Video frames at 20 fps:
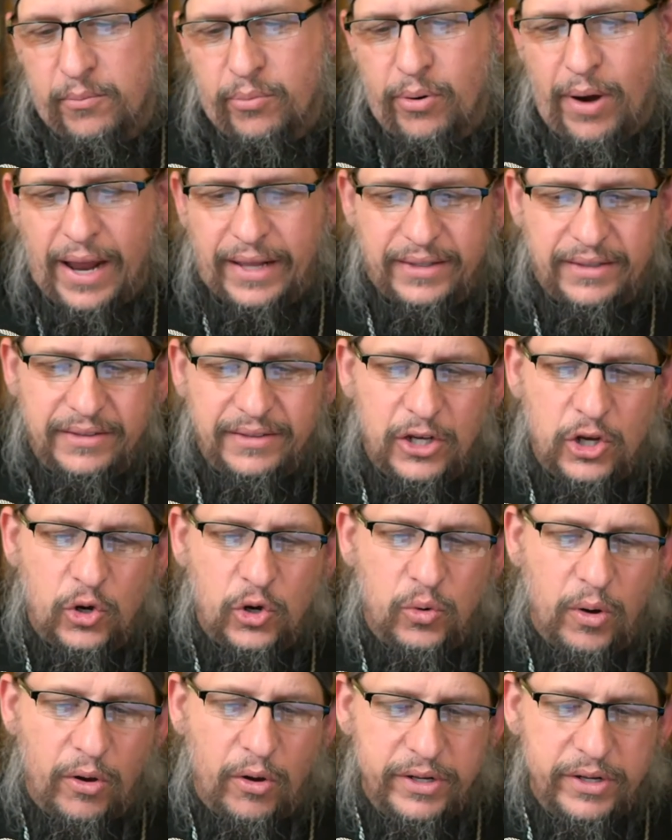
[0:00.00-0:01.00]
practically
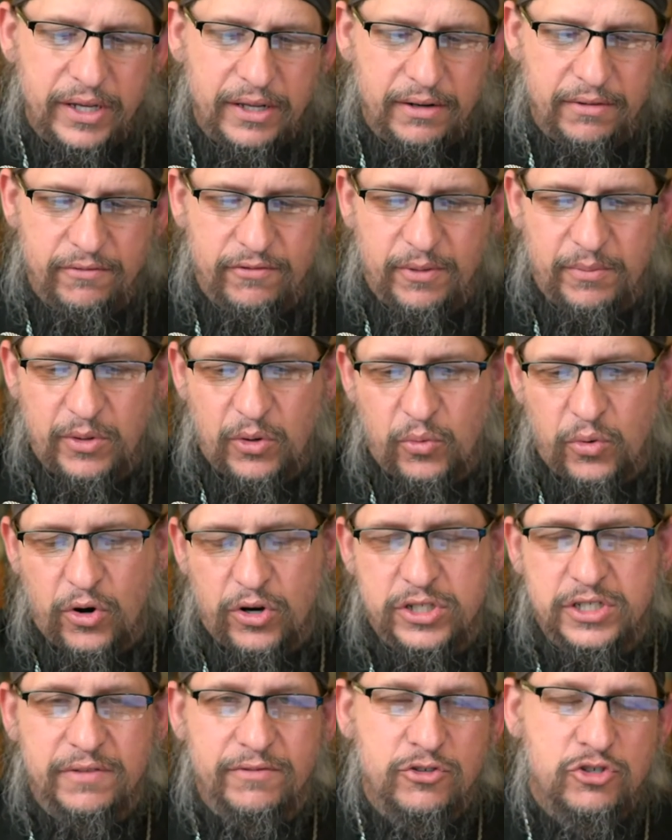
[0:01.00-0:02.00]
quoting from the
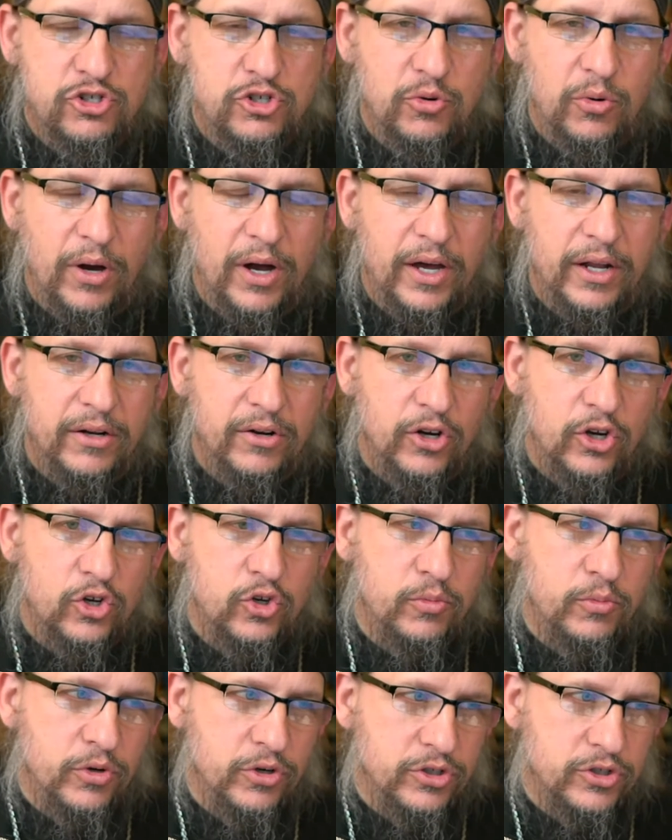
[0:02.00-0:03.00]
works of Schuon or
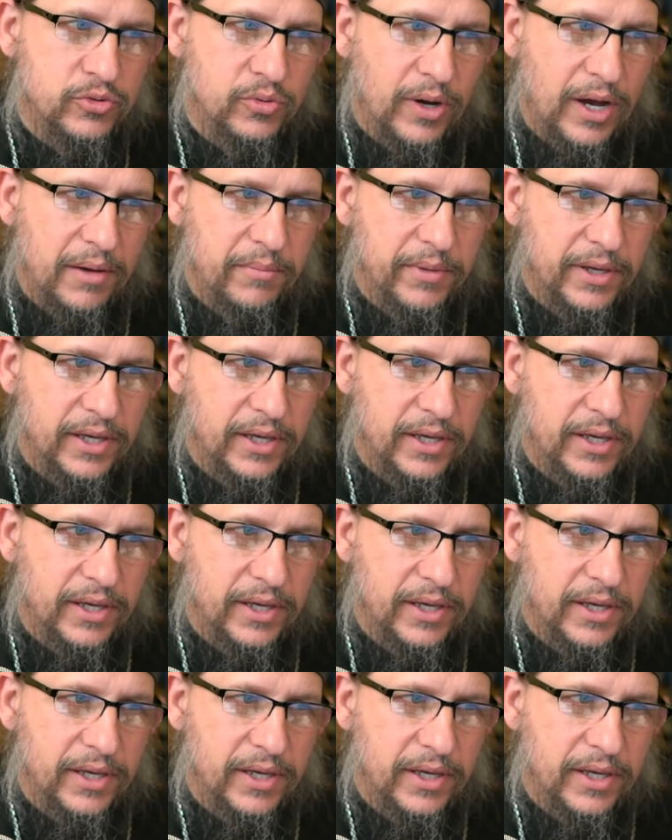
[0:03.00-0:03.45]
Coomaraswamy.